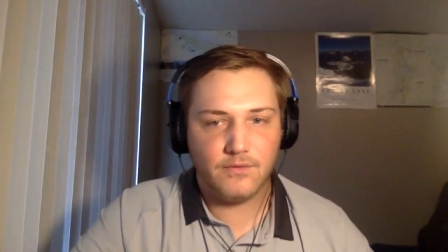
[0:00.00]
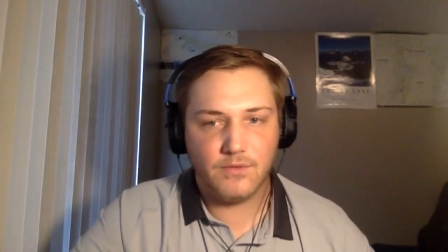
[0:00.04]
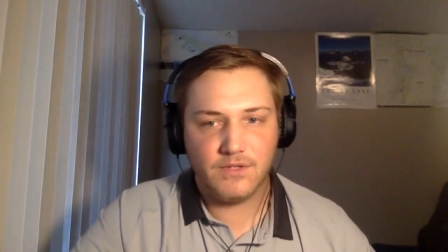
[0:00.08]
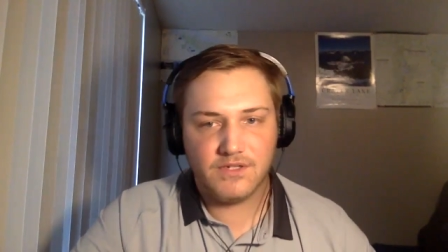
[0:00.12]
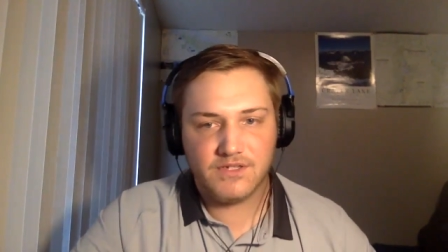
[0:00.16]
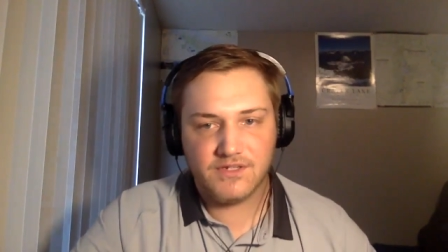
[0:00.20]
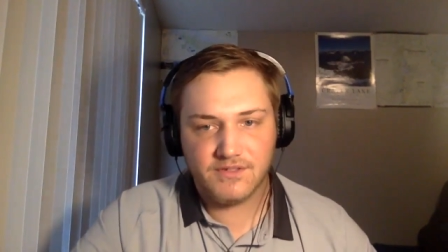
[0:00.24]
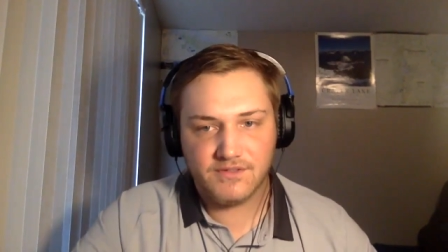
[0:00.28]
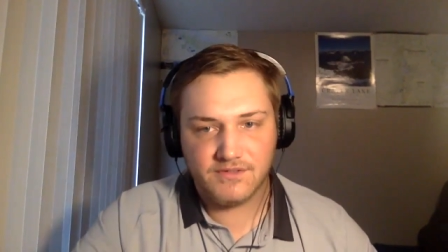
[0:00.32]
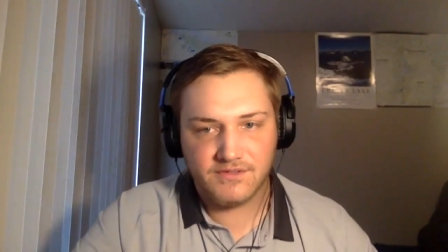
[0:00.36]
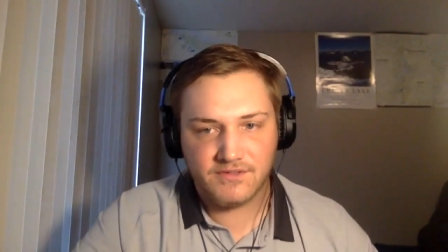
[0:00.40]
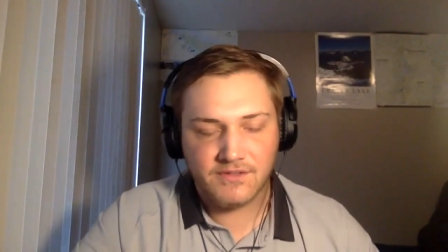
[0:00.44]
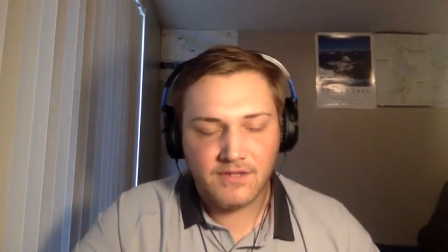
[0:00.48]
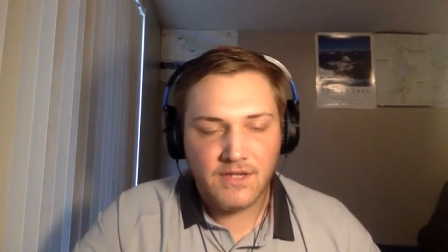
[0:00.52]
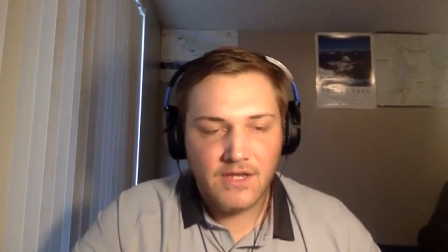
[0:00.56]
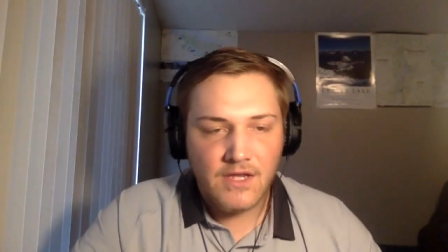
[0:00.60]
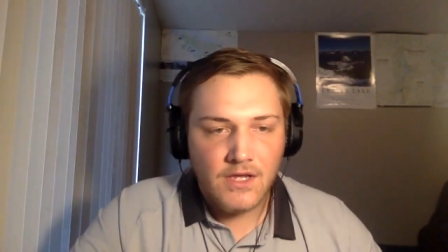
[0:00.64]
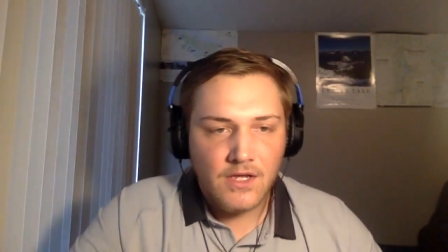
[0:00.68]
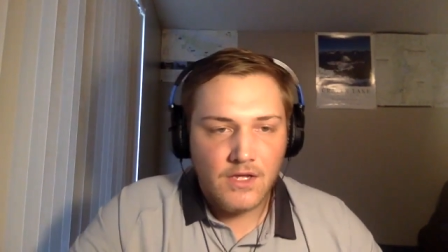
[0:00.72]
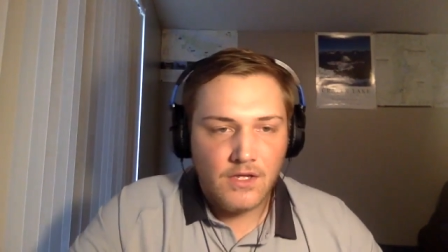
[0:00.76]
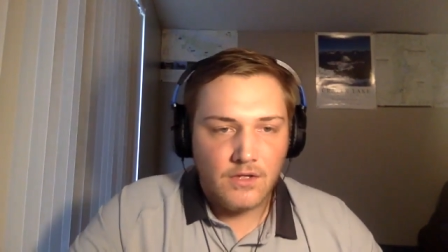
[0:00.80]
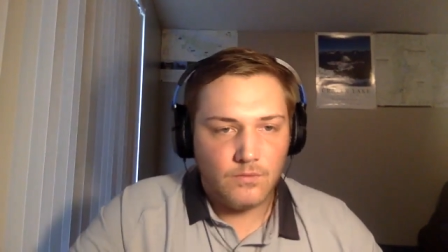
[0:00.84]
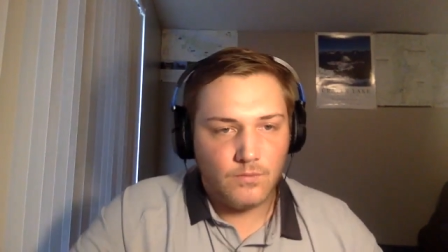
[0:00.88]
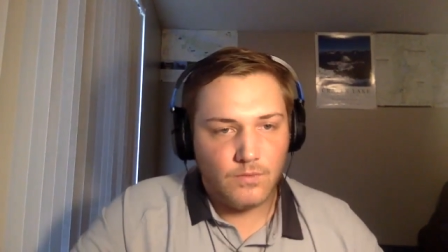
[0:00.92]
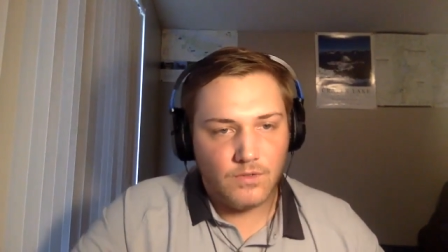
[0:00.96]
which is
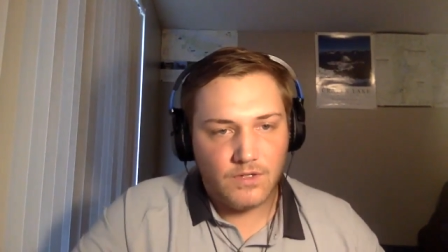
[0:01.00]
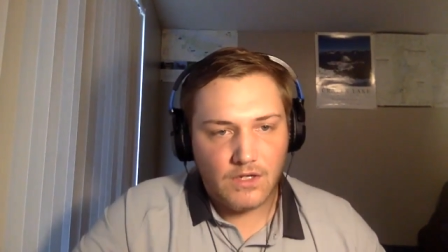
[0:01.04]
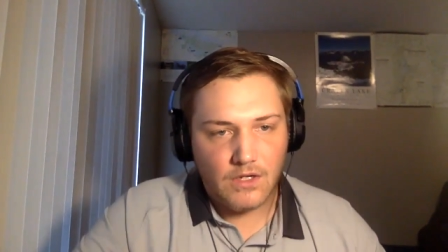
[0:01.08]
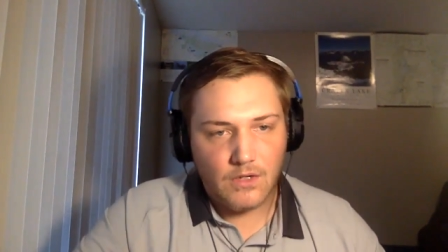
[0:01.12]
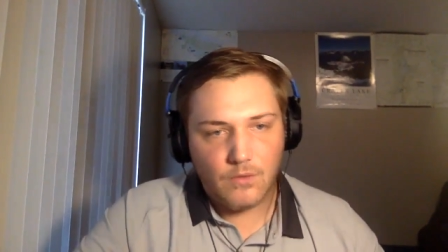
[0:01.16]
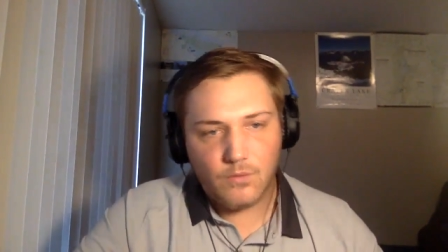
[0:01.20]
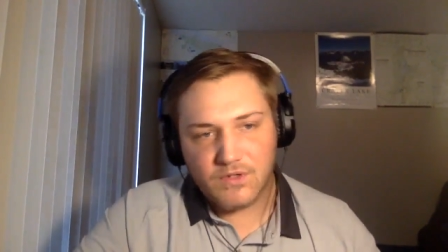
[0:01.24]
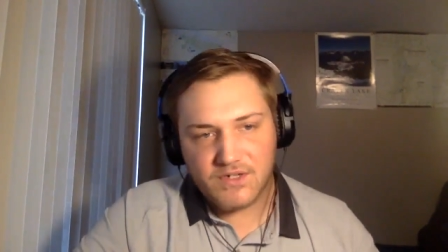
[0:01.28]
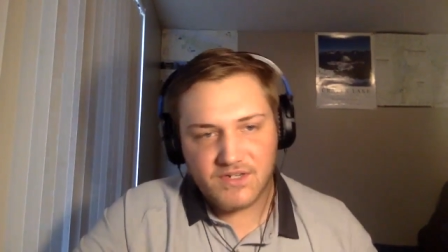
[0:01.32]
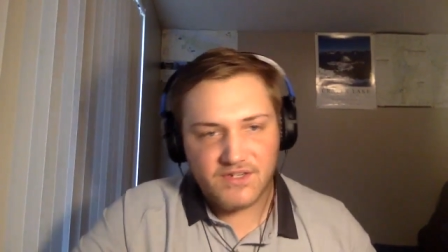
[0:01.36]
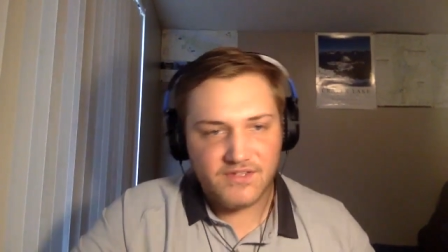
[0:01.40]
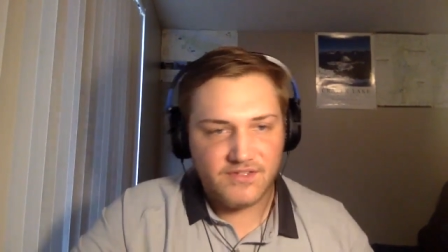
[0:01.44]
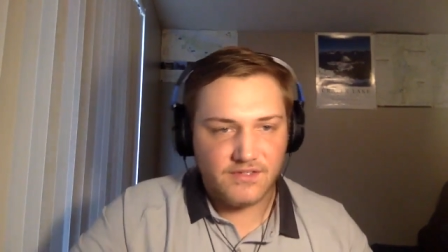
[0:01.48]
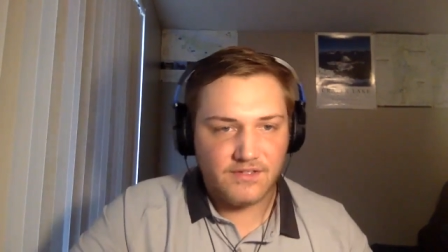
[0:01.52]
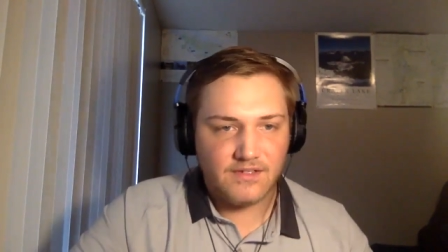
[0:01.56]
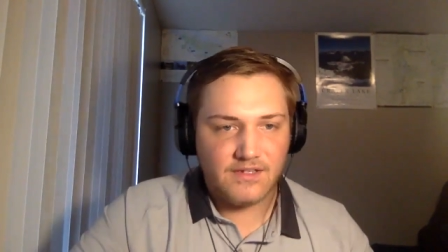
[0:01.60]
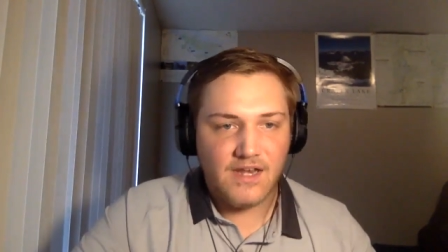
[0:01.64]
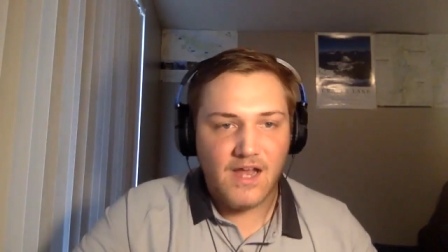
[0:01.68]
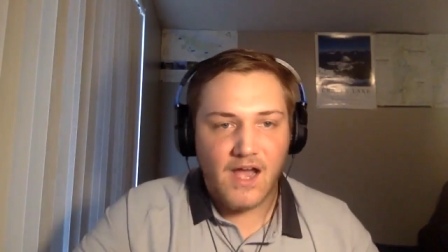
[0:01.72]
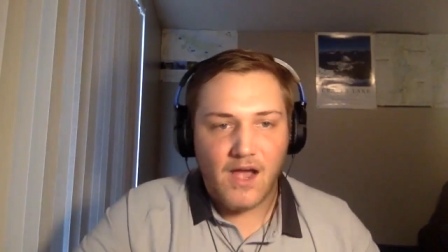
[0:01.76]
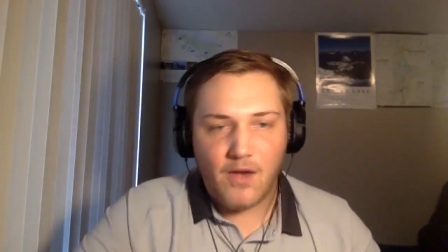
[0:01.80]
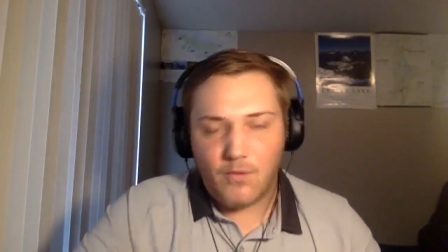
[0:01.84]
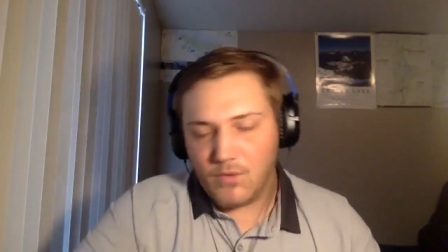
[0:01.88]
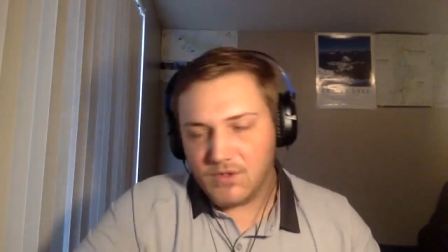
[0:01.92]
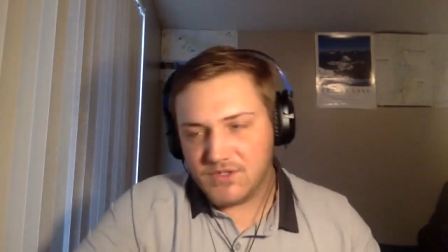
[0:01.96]

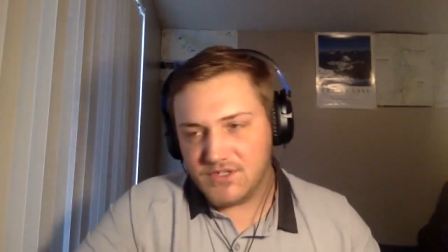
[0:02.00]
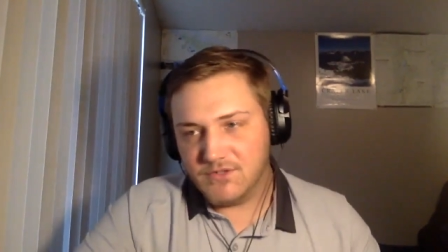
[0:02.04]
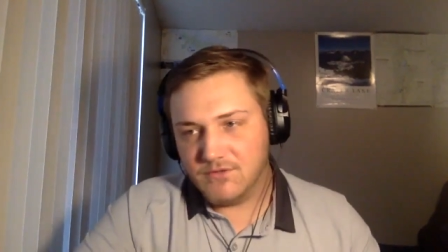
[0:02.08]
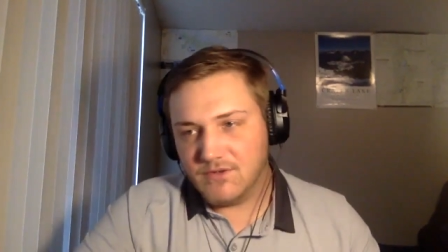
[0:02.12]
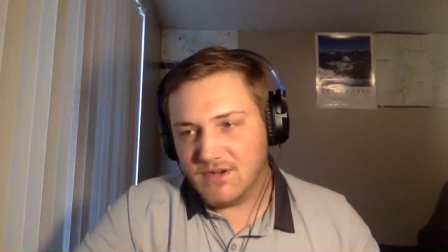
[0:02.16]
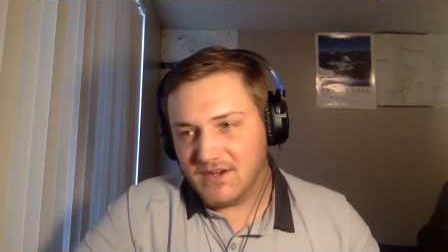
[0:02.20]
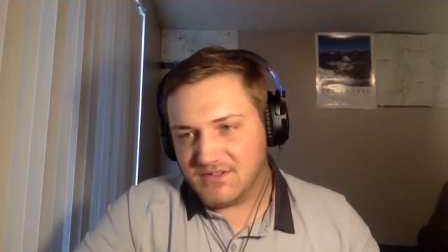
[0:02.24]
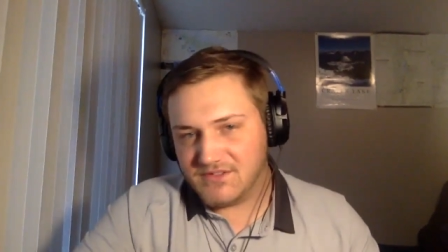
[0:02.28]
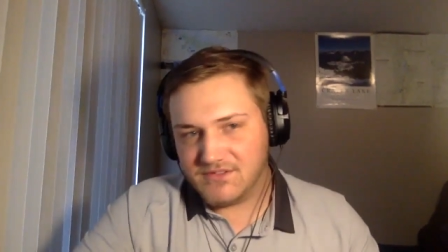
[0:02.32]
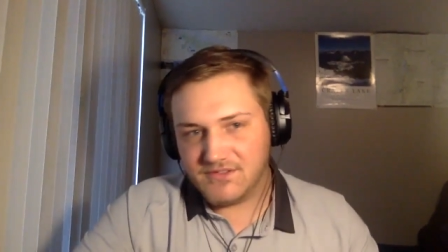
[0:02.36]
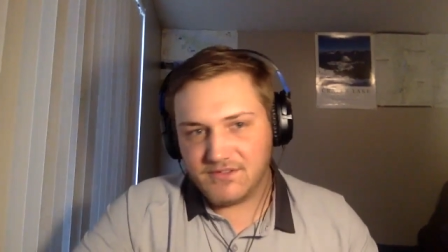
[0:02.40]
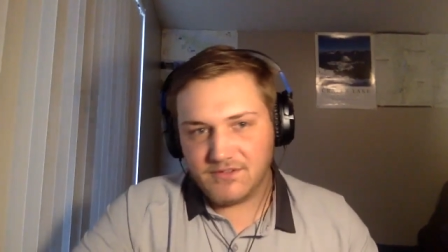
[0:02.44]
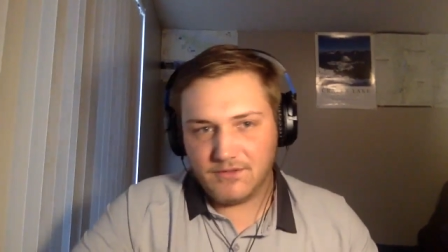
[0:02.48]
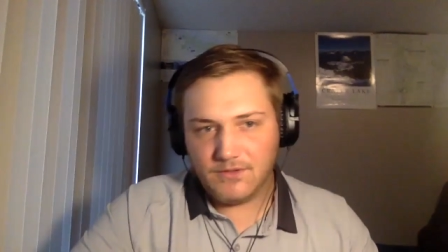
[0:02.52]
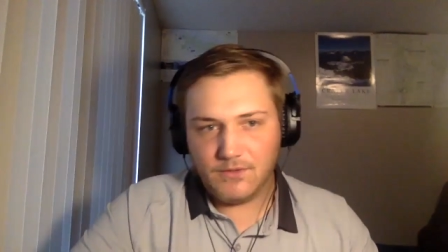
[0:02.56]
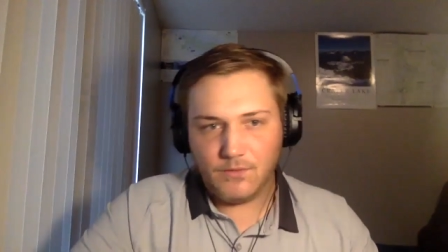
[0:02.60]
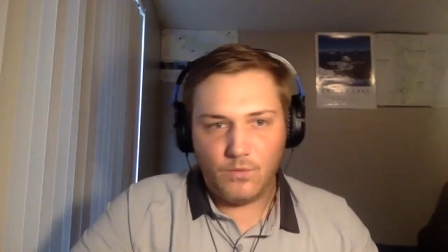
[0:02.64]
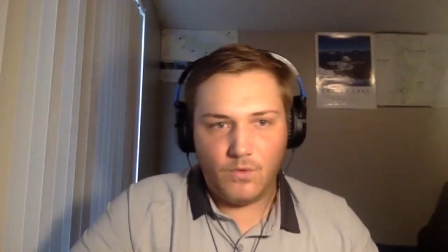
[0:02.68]
not what you necessarily